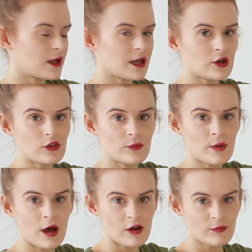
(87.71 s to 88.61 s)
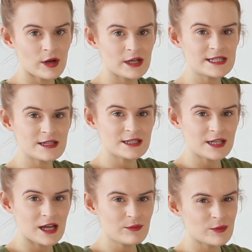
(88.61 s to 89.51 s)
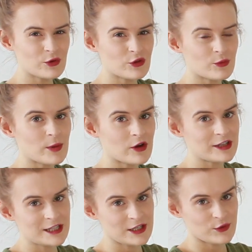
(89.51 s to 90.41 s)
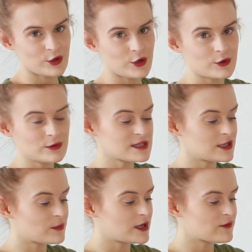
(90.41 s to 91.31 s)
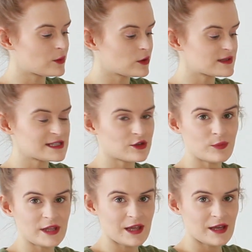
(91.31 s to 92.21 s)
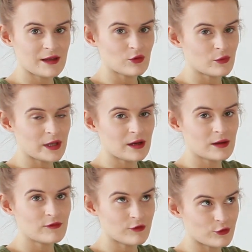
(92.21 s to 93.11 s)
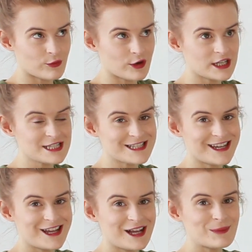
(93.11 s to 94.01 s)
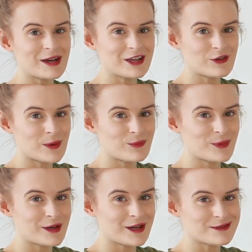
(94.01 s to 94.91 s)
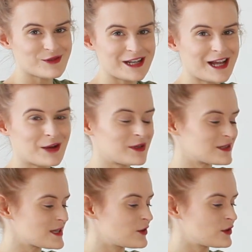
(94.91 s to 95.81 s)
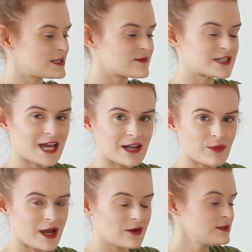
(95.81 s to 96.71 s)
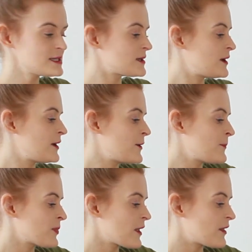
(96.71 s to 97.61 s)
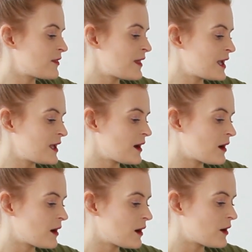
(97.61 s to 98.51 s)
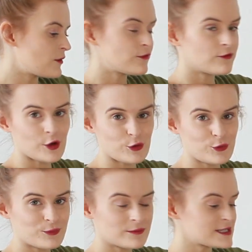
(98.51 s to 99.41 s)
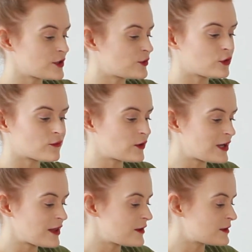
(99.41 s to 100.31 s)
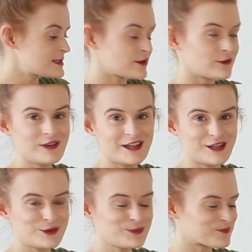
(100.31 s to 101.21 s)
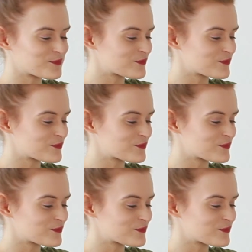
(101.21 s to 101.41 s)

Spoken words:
I got them half price at the time. I bought them about a year ago, so they might very well still be there, albeit at full price. But I can remember I was really happy because I got these for £10. They are faux, so not real leather, so vegan.